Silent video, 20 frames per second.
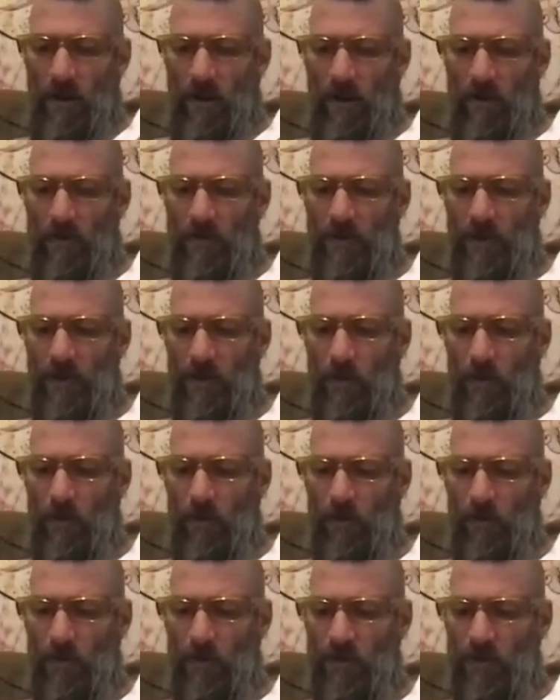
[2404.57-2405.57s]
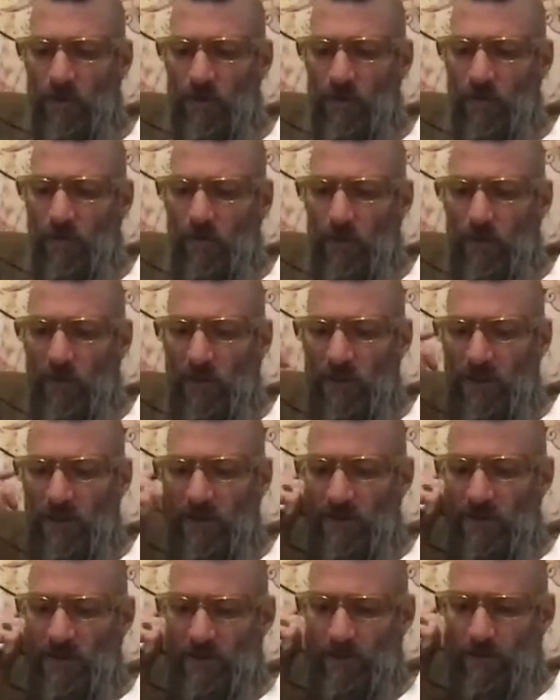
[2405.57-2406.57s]
of some with her search for
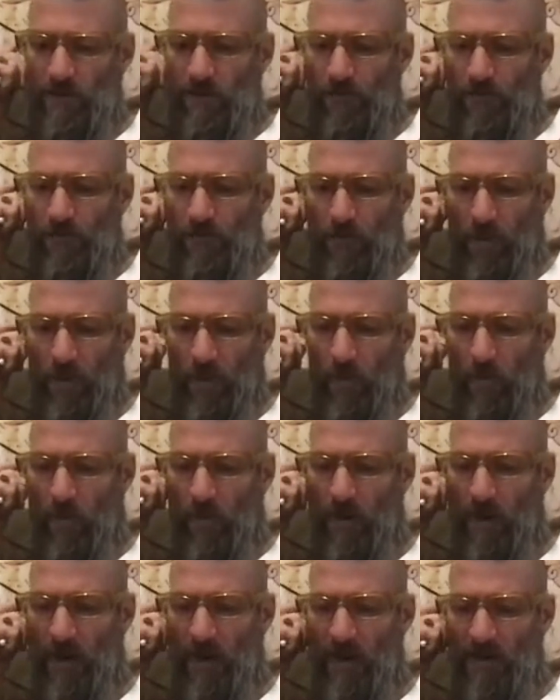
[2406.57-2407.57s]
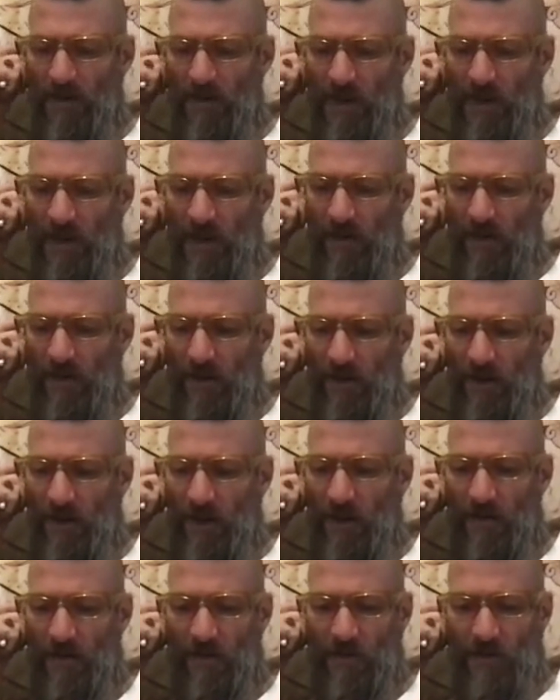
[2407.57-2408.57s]
peace. Remaining silent,
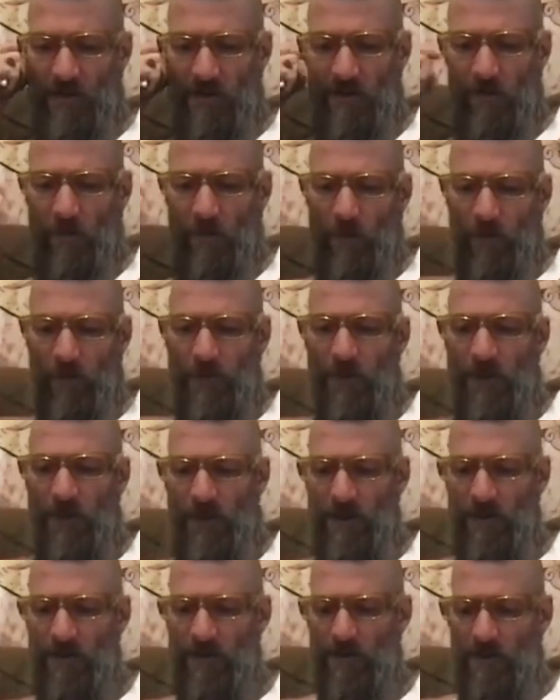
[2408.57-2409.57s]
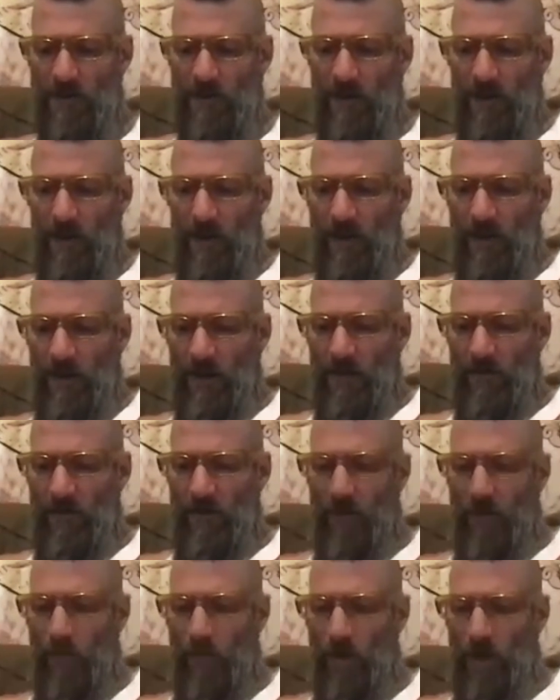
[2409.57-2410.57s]
I listened to both sides,
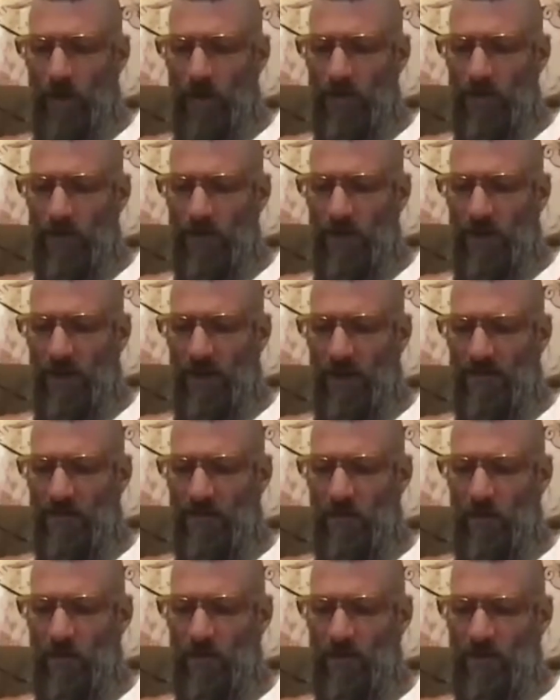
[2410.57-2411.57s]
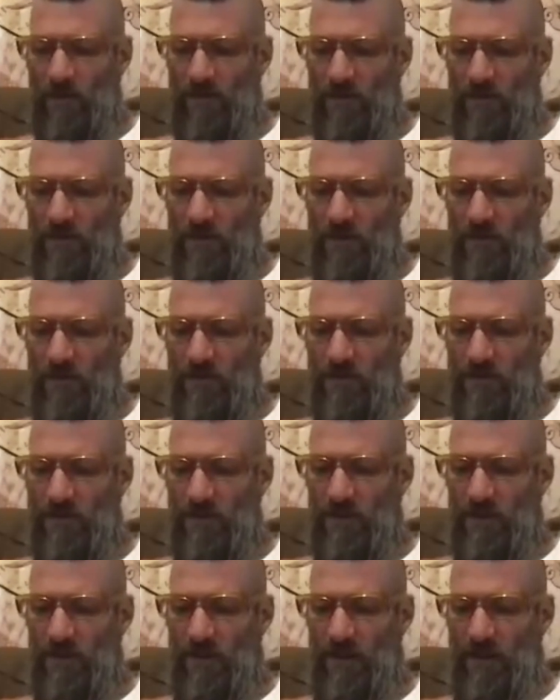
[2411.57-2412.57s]
then watched as most of the
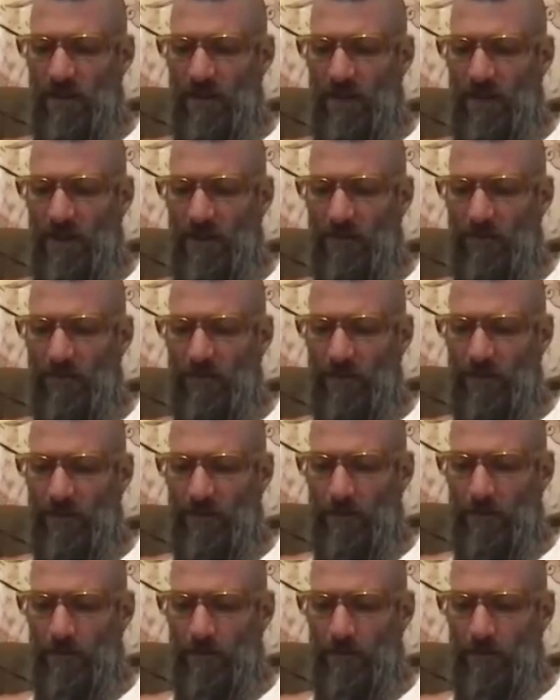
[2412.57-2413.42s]
chiefs had left.